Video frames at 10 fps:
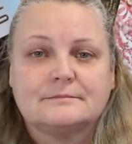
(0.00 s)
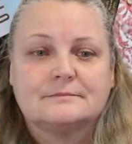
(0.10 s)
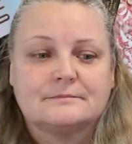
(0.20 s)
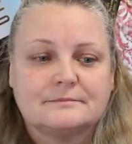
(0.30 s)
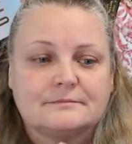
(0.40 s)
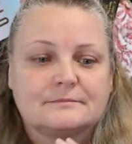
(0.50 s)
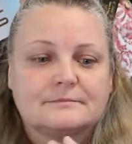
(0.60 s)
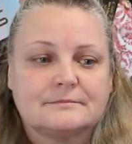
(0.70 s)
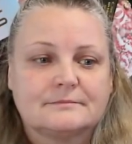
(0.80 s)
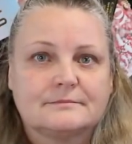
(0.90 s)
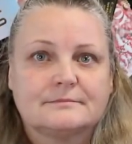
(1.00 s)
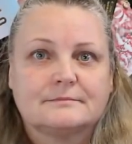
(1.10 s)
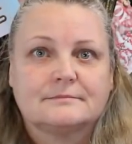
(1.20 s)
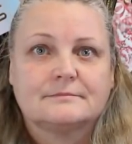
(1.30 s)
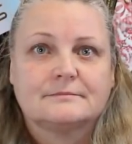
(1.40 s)

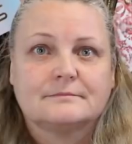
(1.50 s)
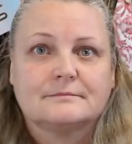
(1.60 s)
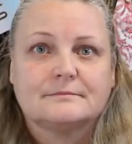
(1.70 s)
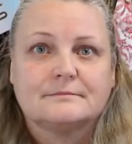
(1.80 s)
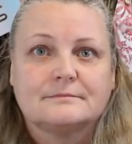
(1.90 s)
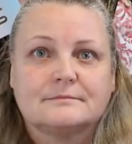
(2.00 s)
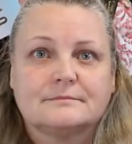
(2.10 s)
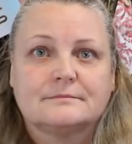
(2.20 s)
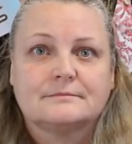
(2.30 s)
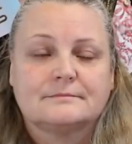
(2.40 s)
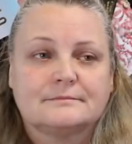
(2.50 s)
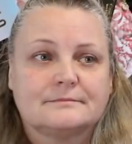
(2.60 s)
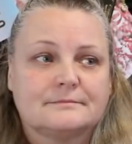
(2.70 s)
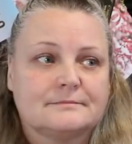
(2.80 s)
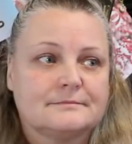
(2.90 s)

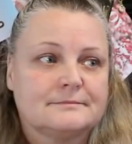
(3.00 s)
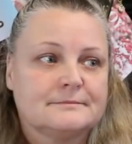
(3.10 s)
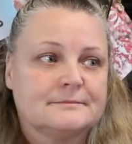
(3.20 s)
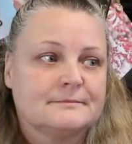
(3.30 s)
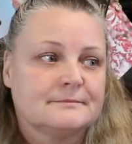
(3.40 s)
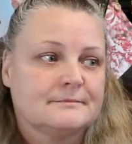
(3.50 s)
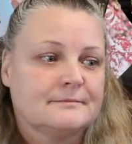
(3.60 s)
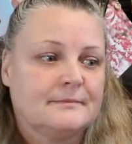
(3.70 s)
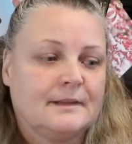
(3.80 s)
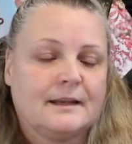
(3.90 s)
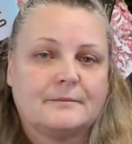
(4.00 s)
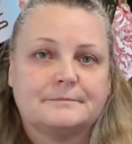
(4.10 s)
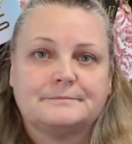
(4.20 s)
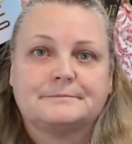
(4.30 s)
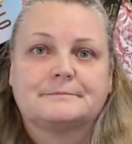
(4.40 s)

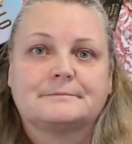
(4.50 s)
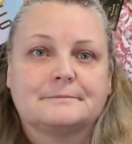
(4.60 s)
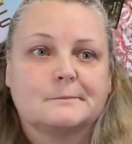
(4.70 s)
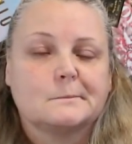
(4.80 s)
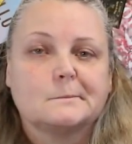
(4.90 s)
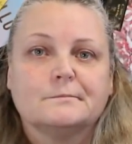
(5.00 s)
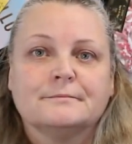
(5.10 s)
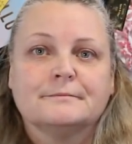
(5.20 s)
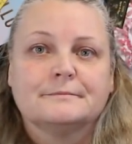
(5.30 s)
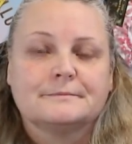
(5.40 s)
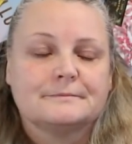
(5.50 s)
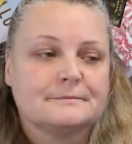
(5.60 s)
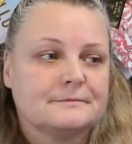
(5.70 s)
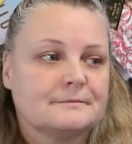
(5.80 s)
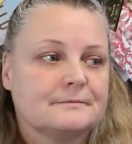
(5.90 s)
[no speech]